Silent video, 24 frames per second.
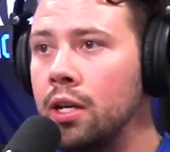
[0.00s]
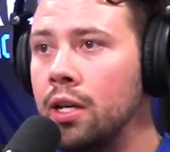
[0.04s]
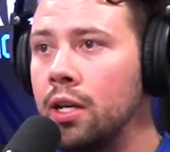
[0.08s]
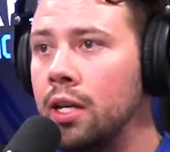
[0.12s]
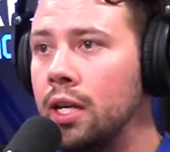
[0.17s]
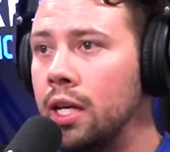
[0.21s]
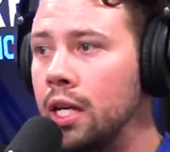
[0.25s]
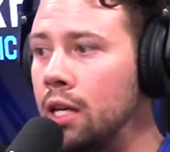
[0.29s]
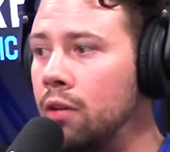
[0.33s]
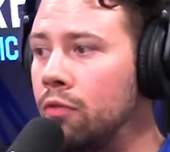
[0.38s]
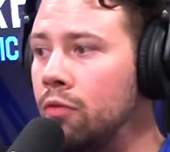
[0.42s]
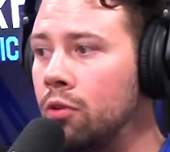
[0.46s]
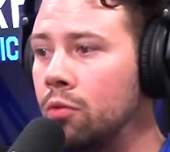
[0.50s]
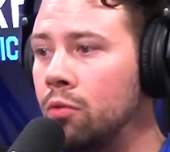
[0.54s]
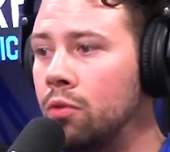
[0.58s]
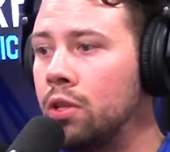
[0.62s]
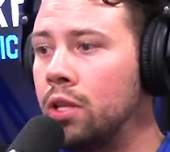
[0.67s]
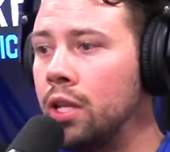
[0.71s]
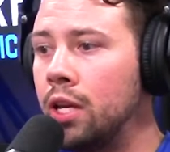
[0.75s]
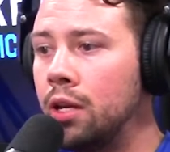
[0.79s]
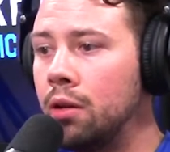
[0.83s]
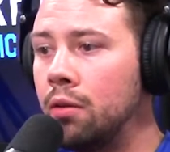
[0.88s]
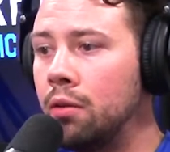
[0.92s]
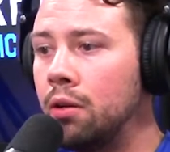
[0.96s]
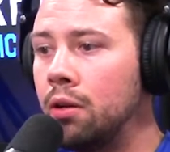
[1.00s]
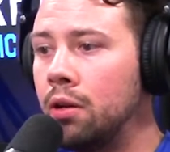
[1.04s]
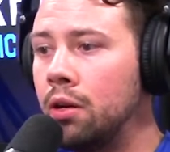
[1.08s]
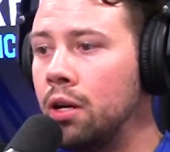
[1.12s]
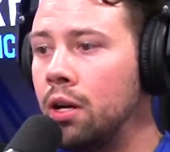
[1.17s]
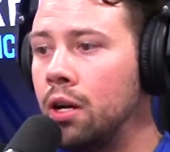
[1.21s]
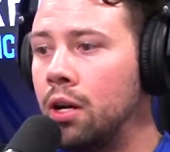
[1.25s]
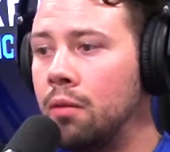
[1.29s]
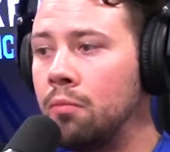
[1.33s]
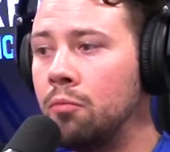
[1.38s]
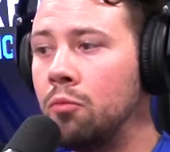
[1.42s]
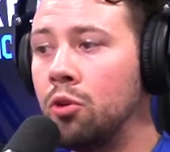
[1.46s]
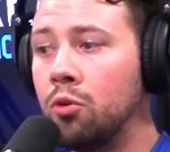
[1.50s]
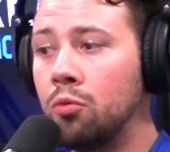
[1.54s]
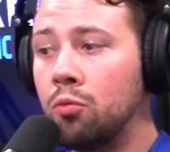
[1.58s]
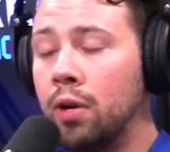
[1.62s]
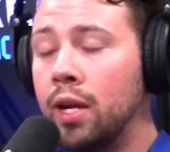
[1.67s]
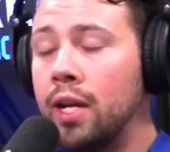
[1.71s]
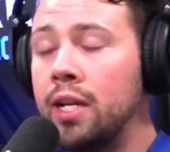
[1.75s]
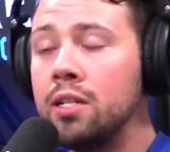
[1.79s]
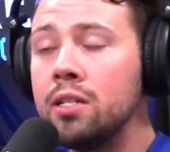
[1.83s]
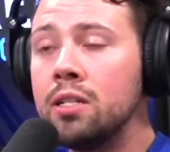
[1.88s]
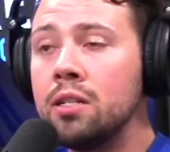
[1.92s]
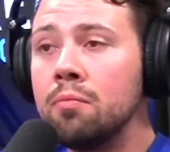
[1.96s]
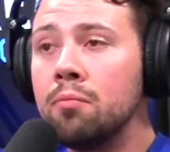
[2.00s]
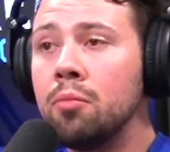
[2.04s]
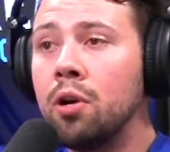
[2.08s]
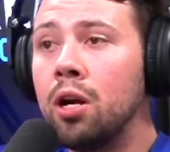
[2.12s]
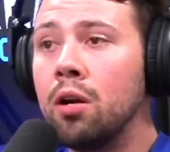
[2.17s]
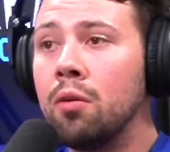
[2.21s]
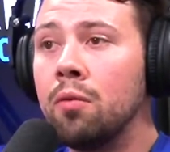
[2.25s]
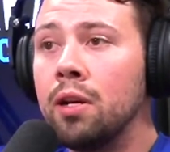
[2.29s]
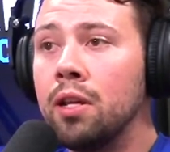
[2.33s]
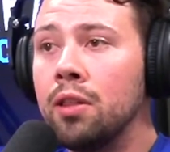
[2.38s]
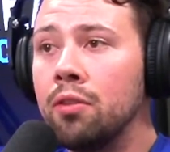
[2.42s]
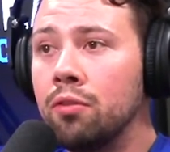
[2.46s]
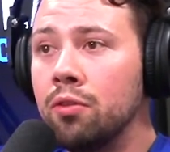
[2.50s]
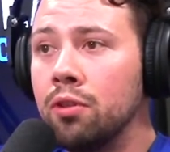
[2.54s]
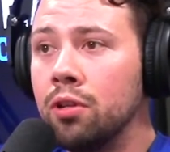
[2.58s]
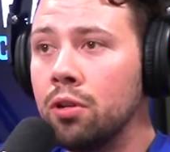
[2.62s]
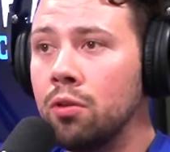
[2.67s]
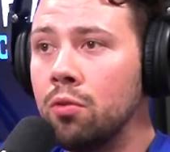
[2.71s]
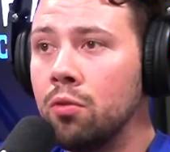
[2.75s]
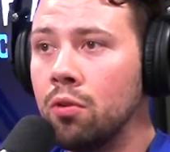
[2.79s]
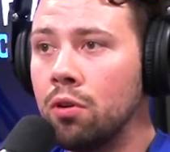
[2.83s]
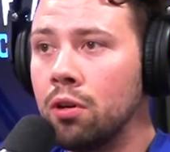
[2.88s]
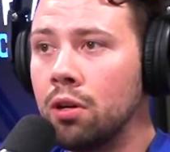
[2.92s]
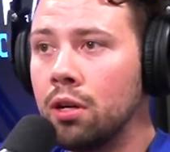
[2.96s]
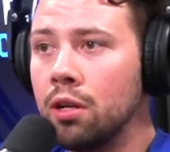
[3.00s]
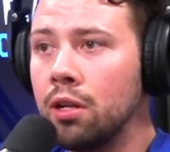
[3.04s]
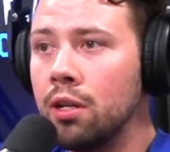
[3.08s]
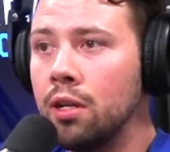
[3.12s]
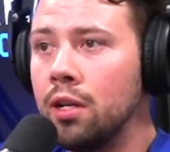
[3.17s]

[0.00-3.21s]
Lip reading: even when they would raise it partway through the quarter.